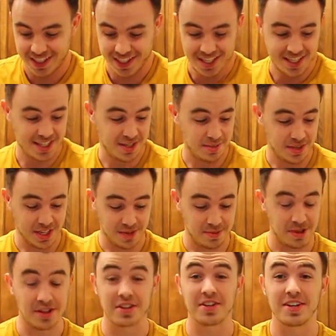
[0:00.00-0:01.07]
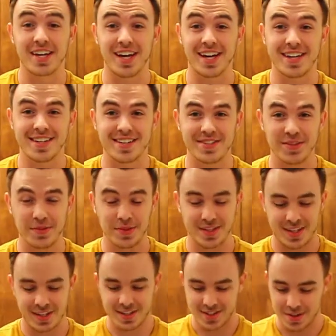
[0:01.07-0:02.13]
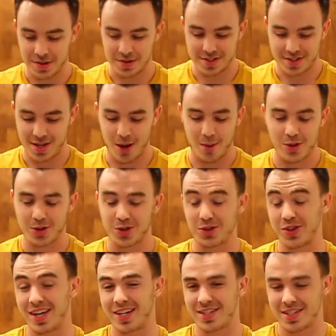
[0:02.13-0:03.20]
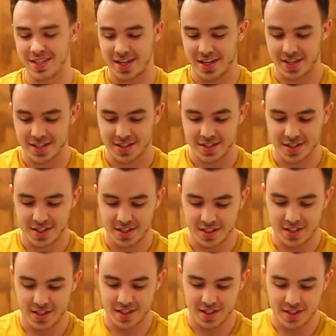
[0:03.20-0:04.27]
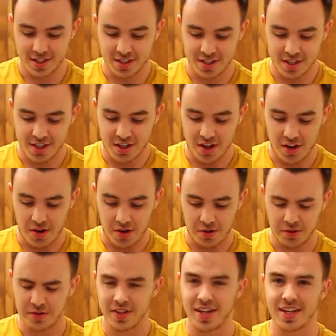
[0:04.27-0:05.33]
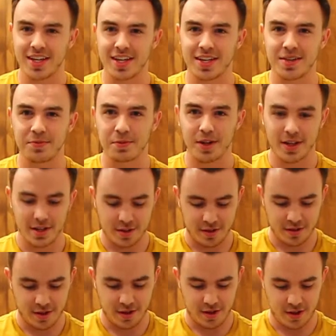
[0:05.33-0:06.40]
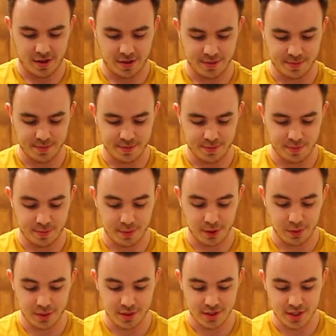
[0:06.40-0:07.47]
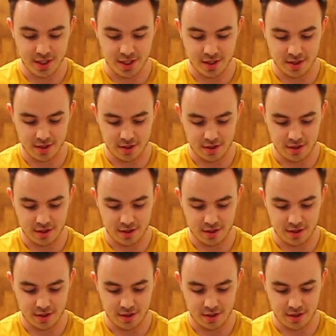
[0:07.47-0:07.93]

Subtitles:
is something I'm not good at, so we'll see how this goes, see how many tries it takes. Hopefully I can get it in one, but we'll see.